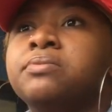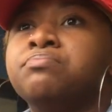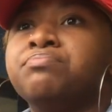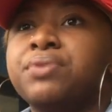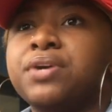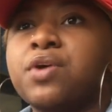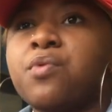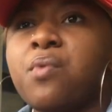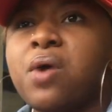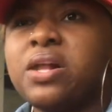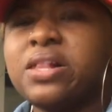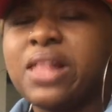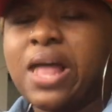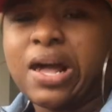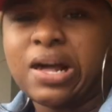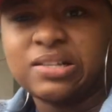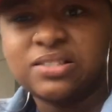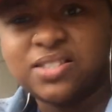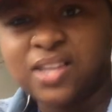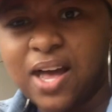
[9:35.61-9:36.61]
But it wasn't
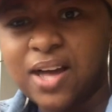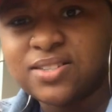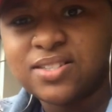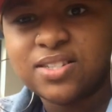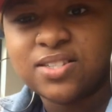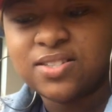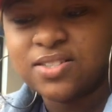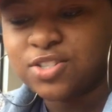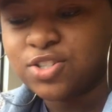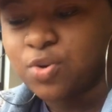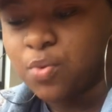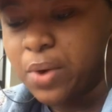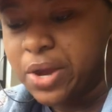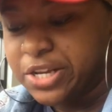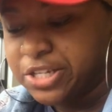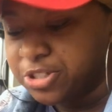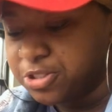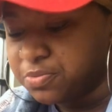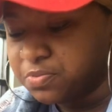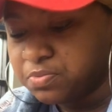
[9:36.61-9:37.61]
like a toxic
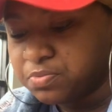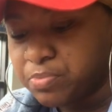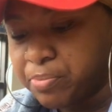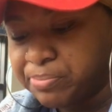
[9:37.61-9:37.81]
situation.